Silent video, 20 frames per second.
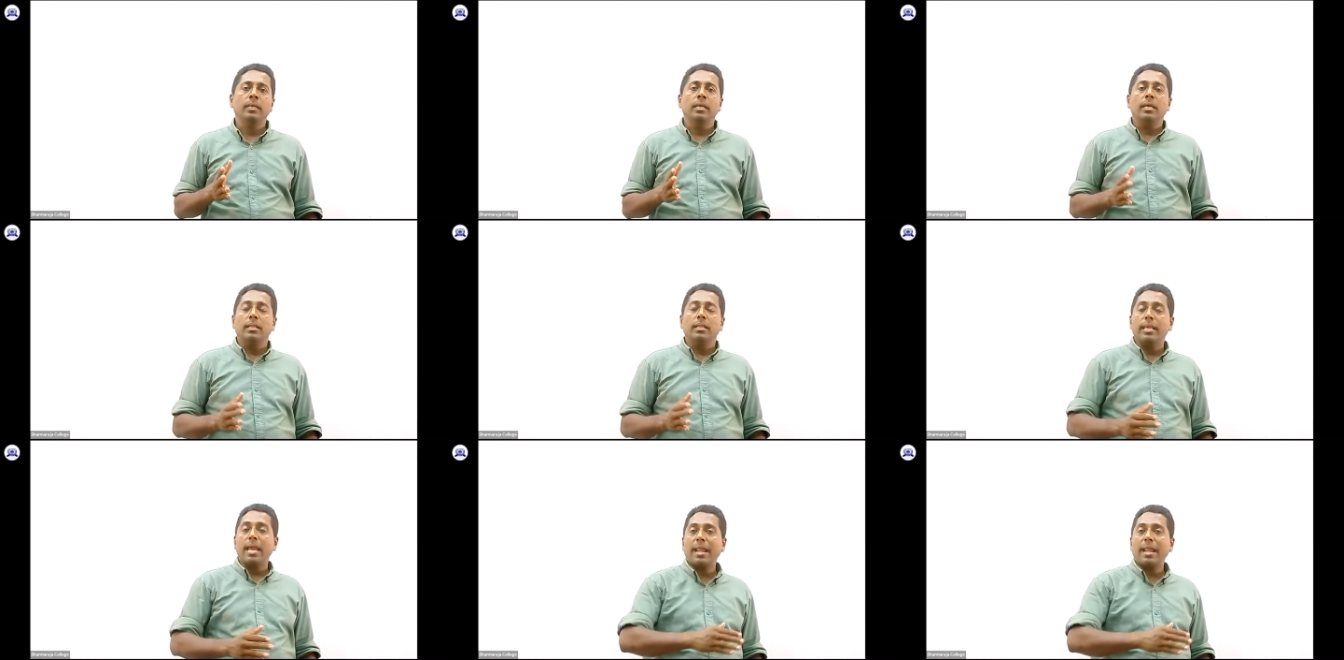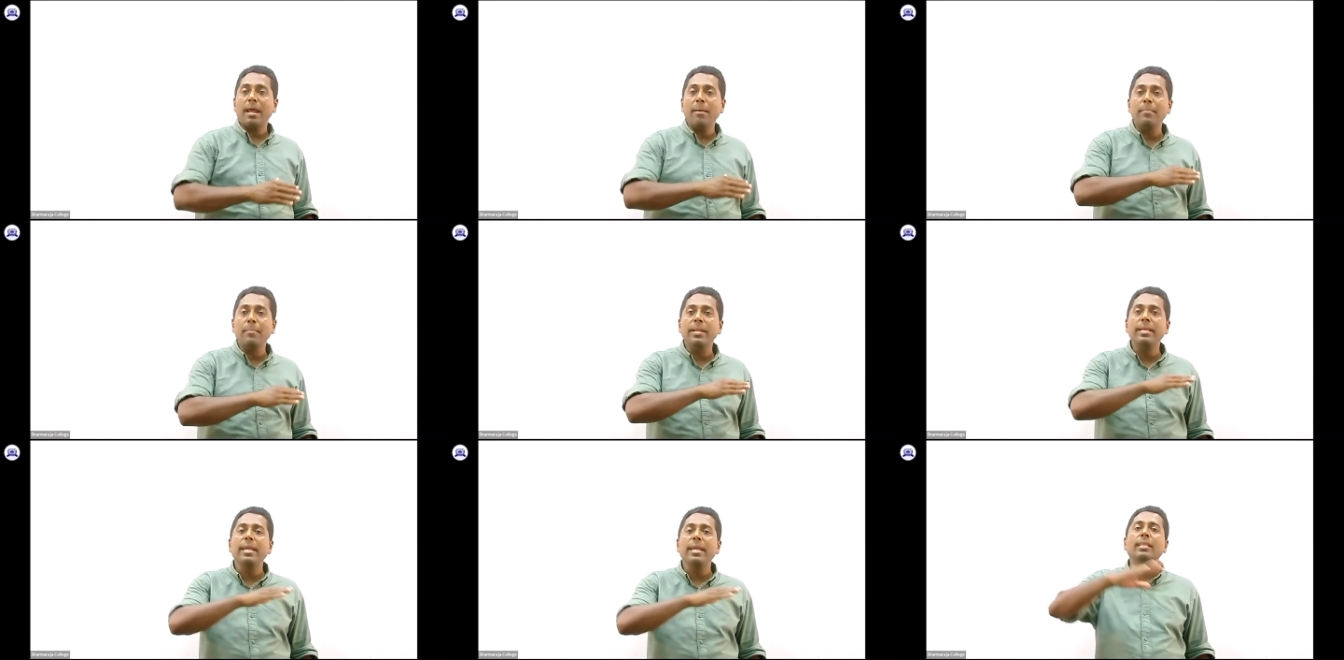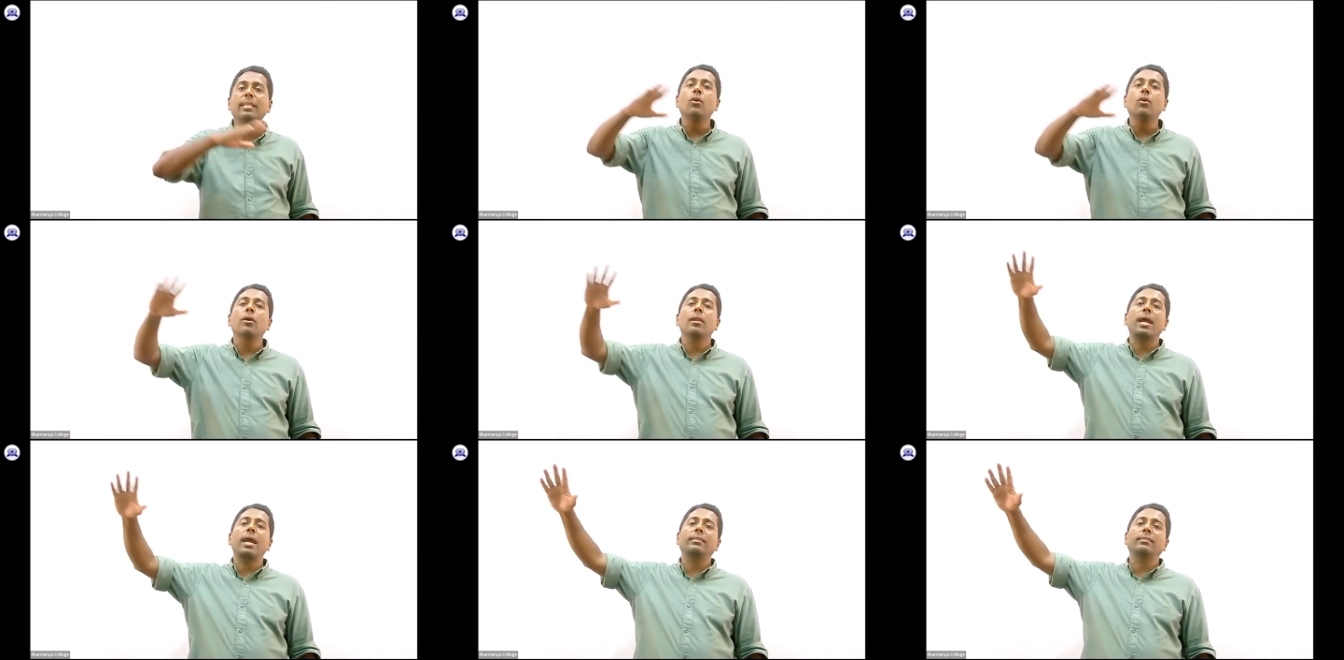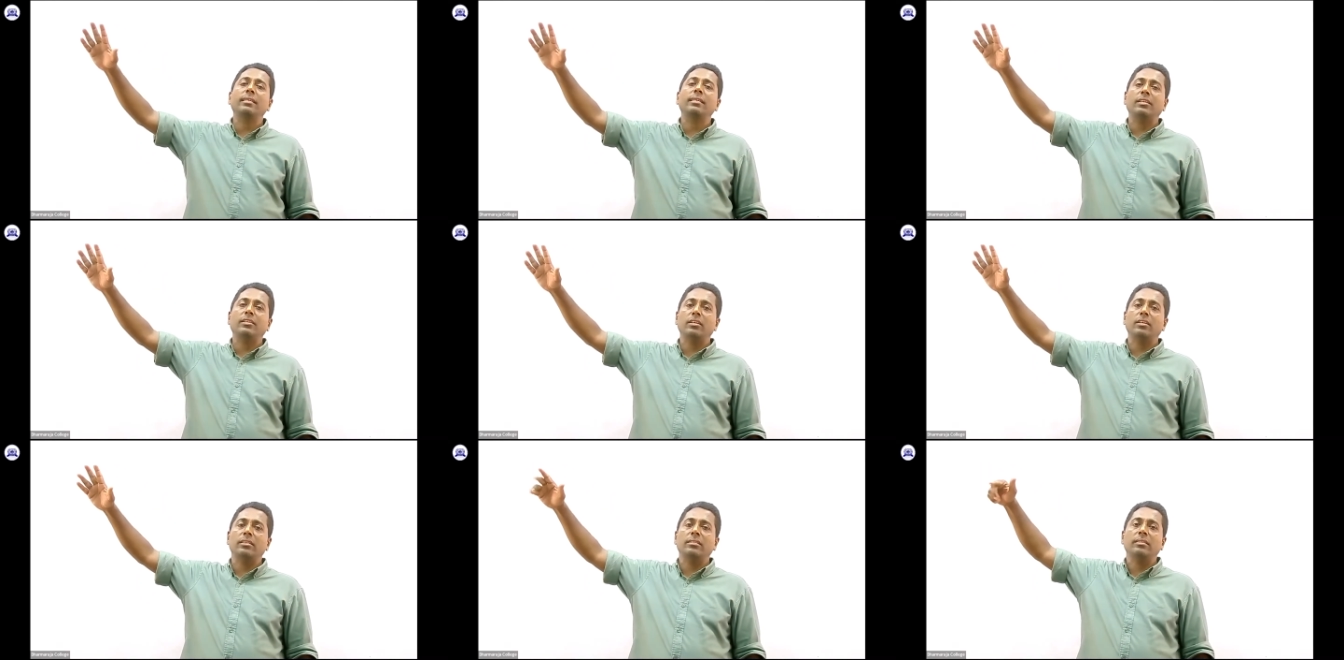there are many other
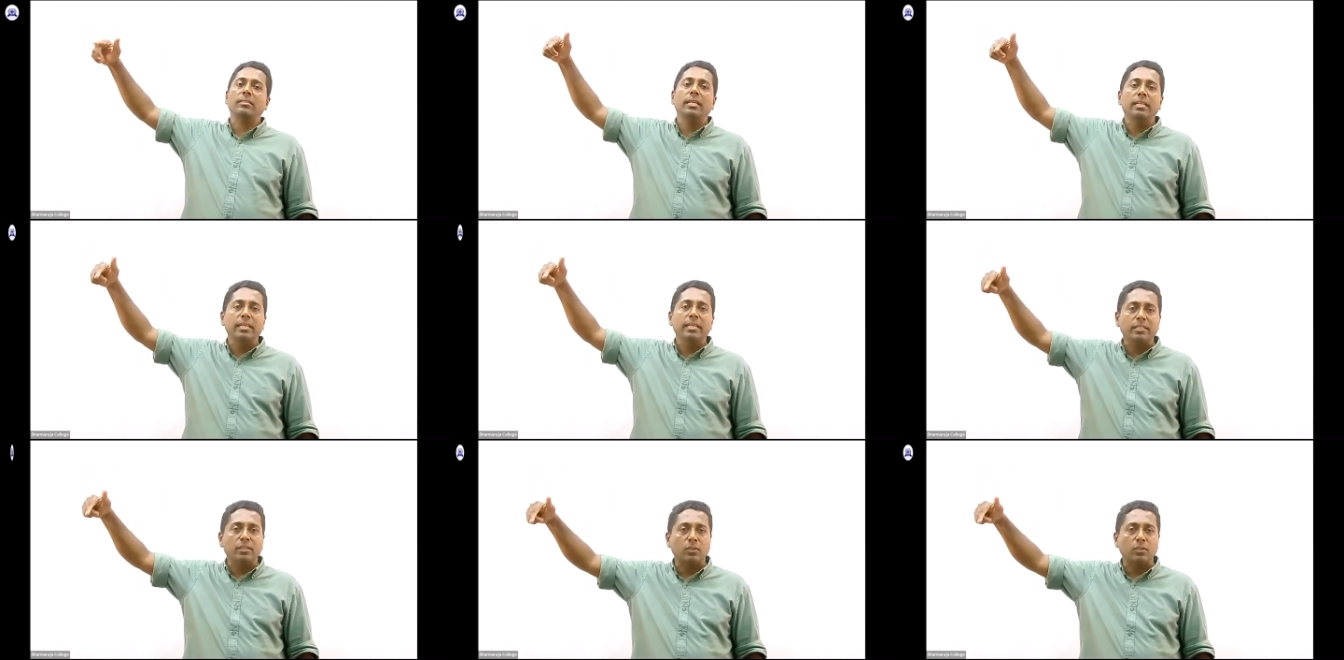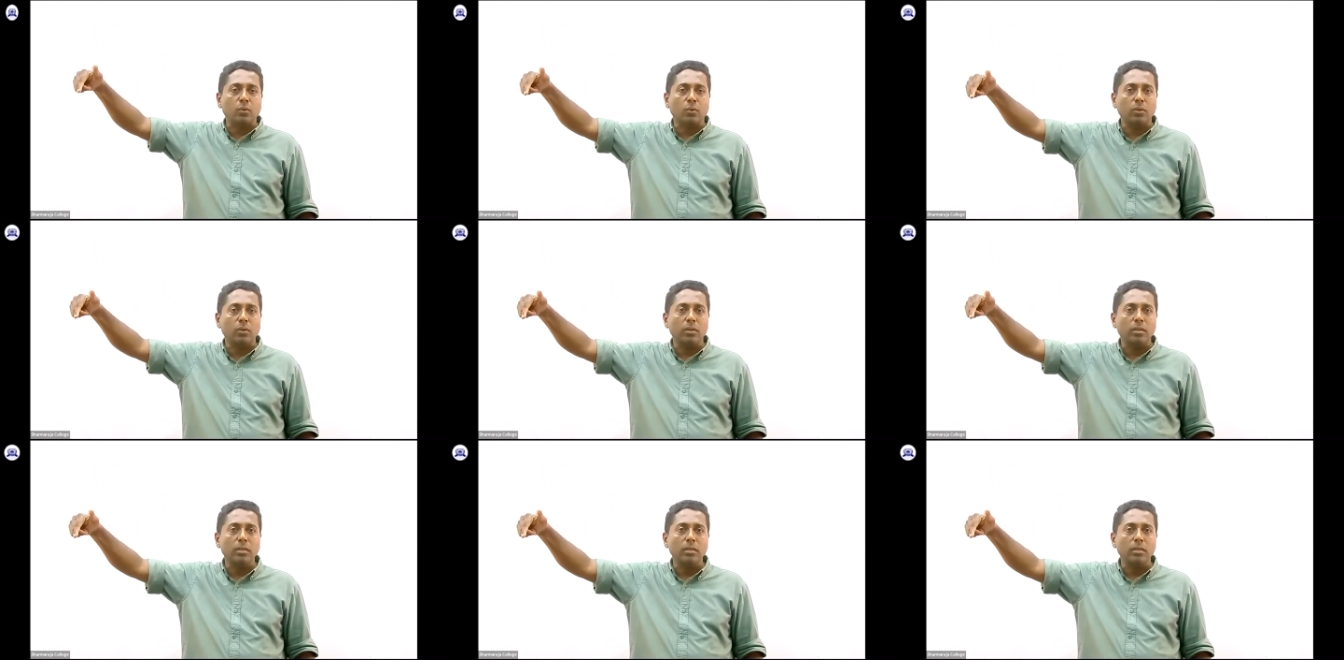organizations in the school.